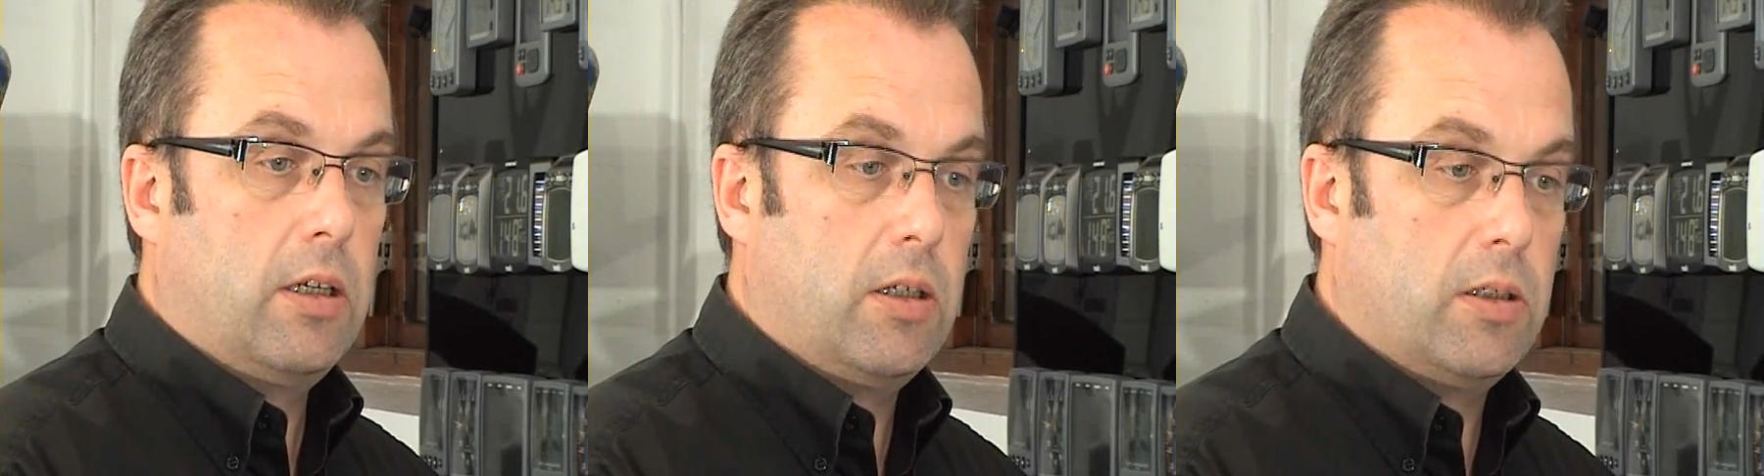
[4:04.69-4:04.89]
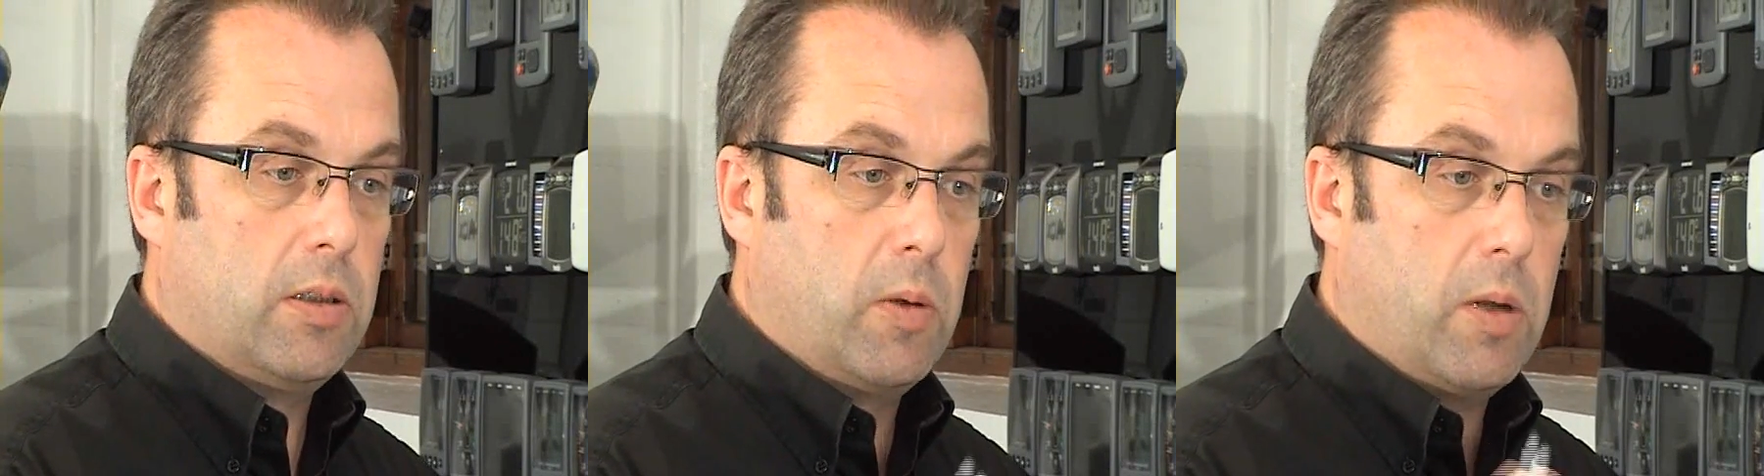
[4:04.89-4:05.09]

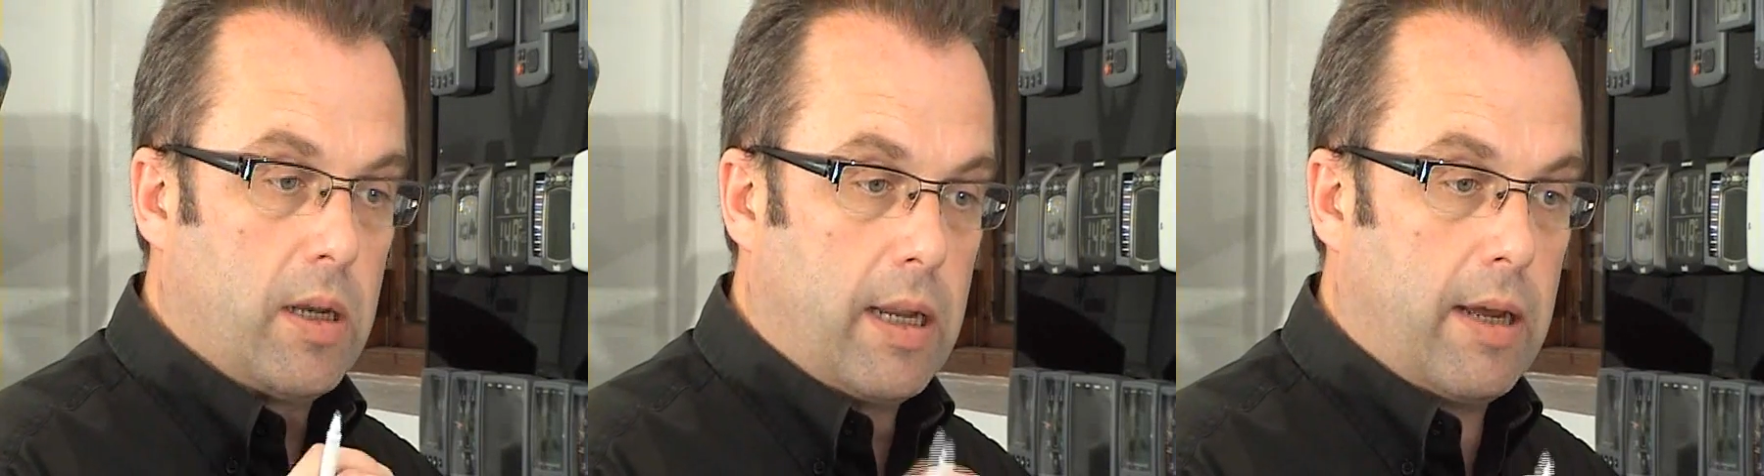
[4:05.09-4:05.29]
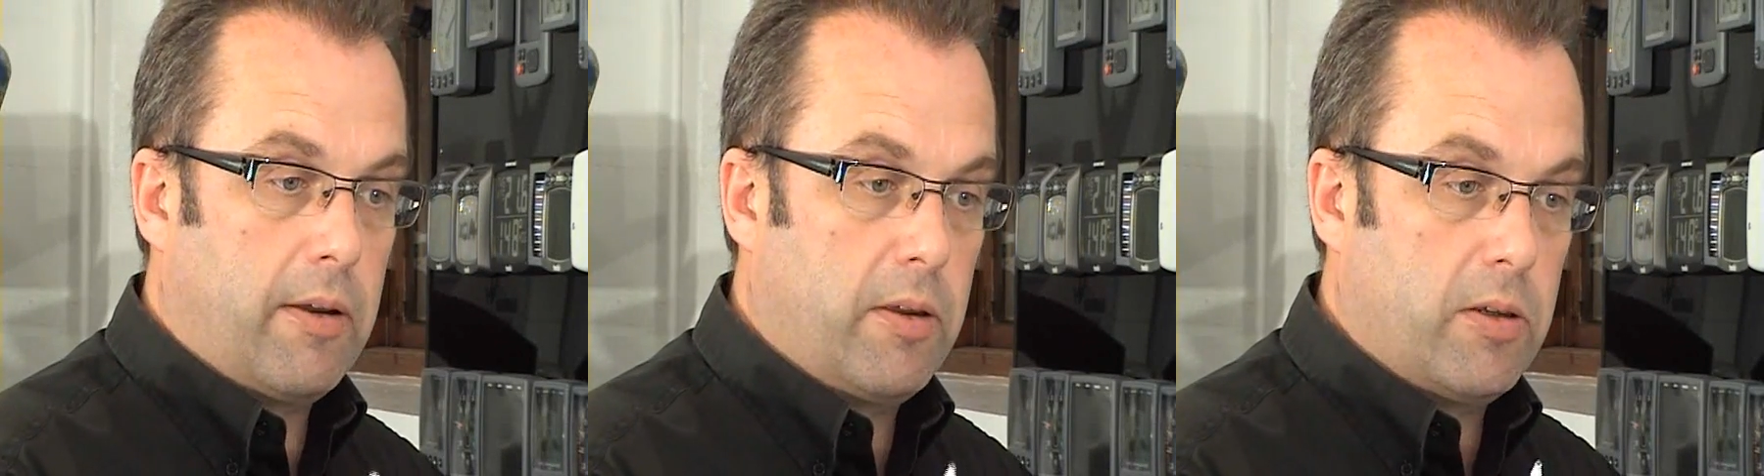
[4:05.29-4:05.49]
because it will
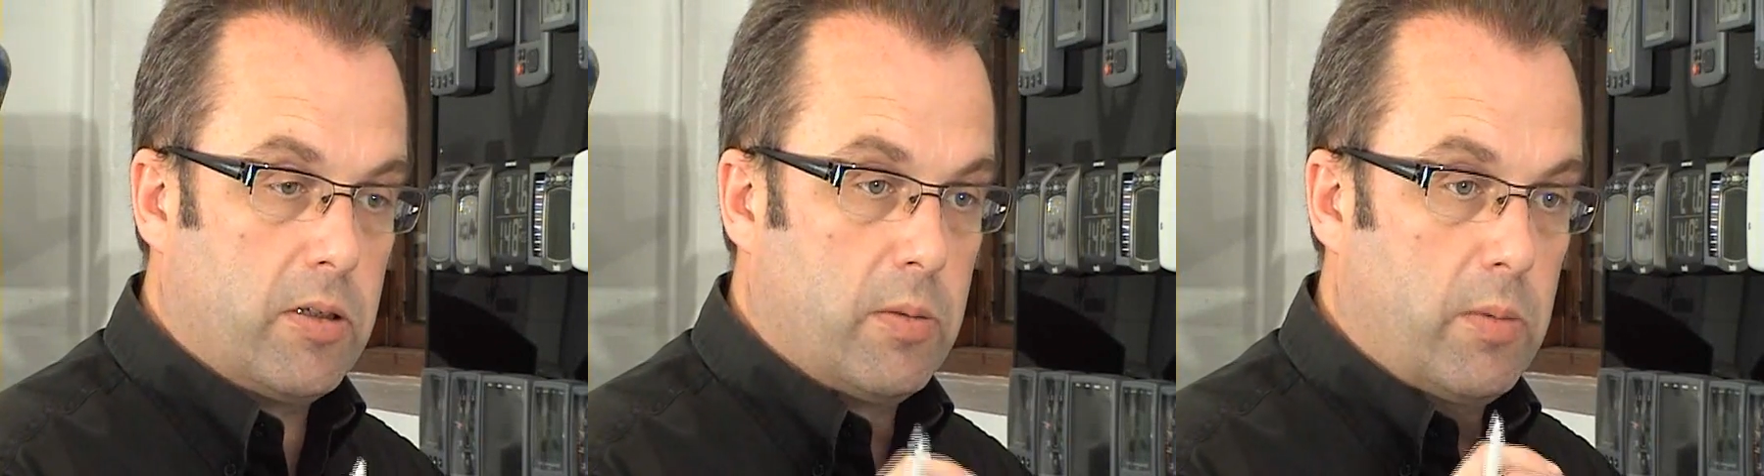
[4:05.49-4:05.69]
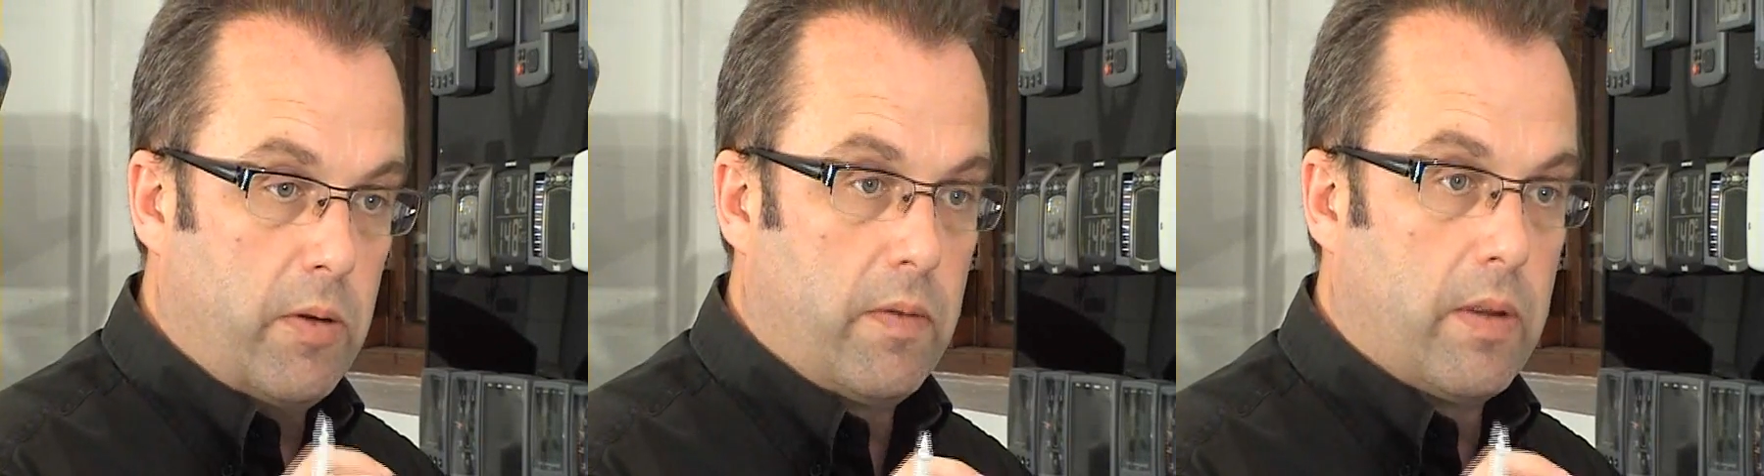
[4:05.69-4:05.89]
allow you
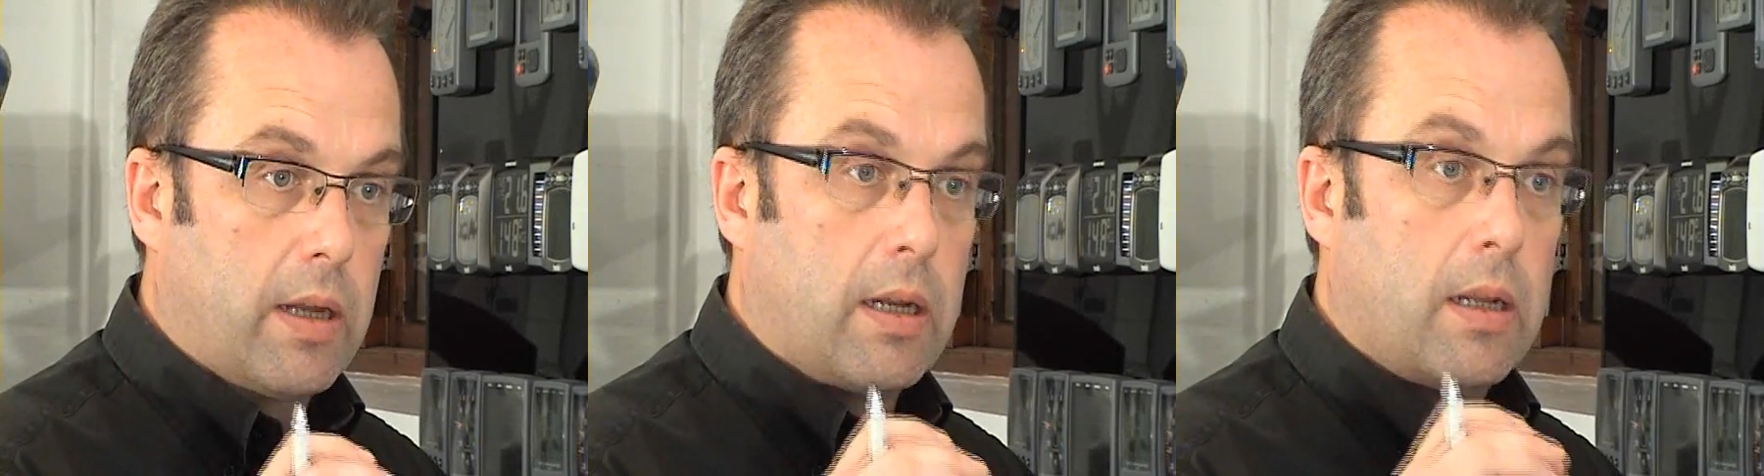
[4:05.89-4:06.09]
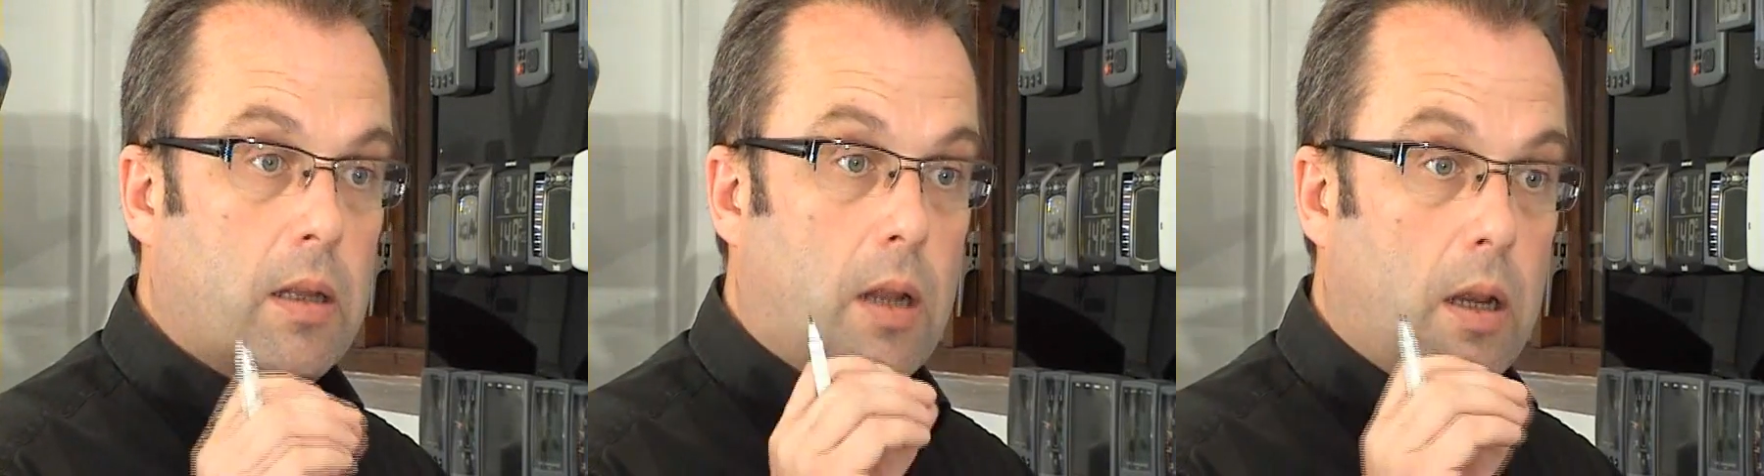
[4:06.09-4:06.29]
to move
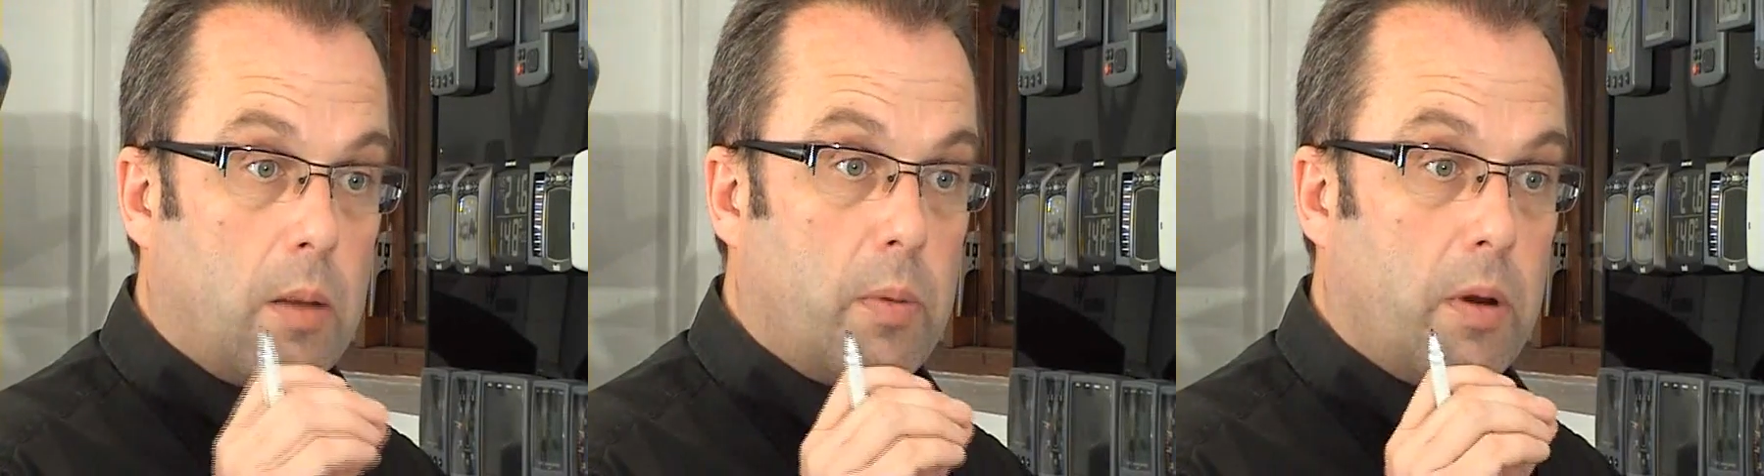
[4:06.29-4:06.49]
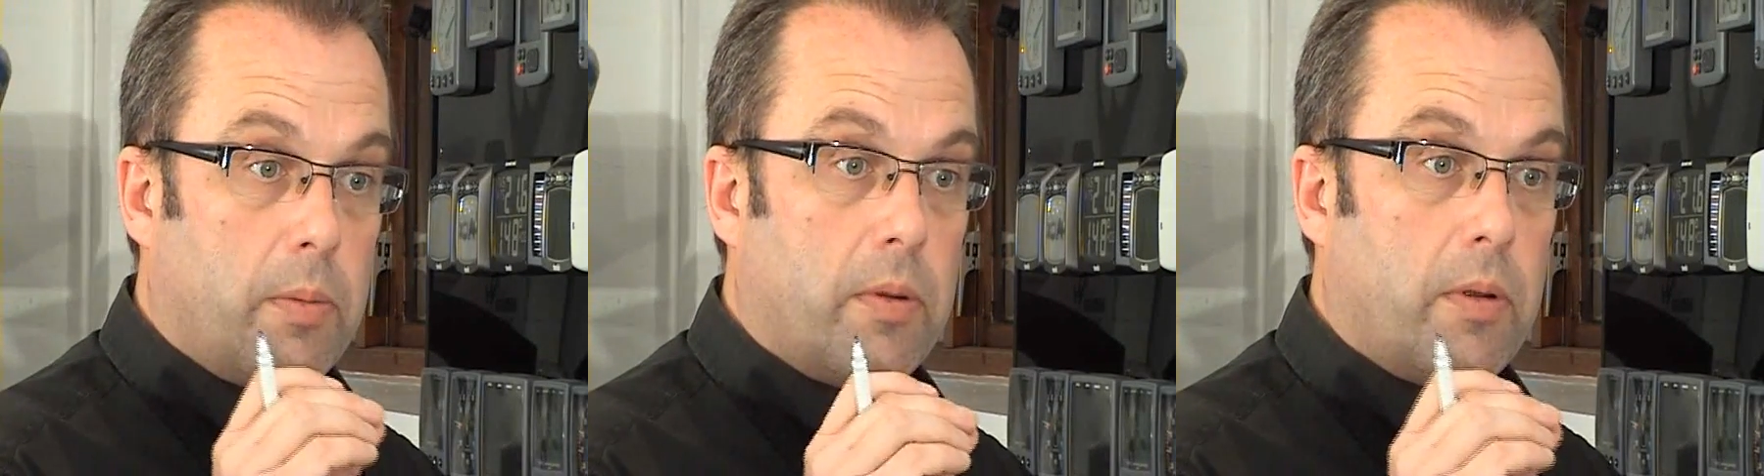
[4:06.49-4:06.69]
that little
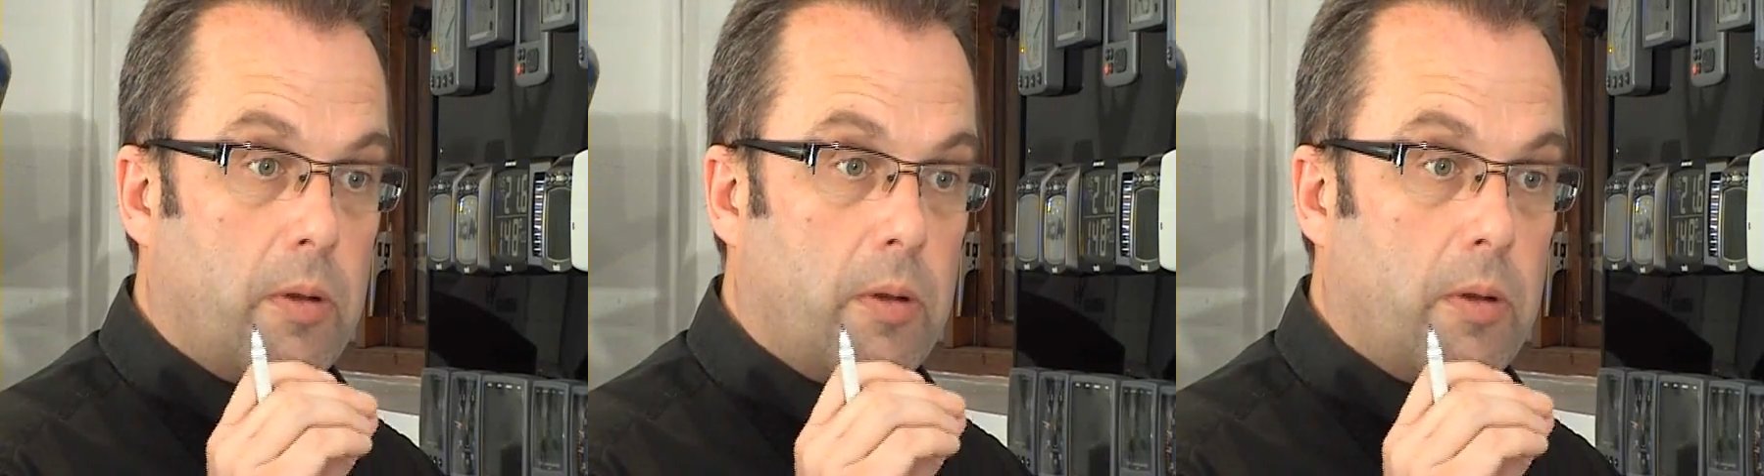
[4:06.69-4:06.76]
lollipop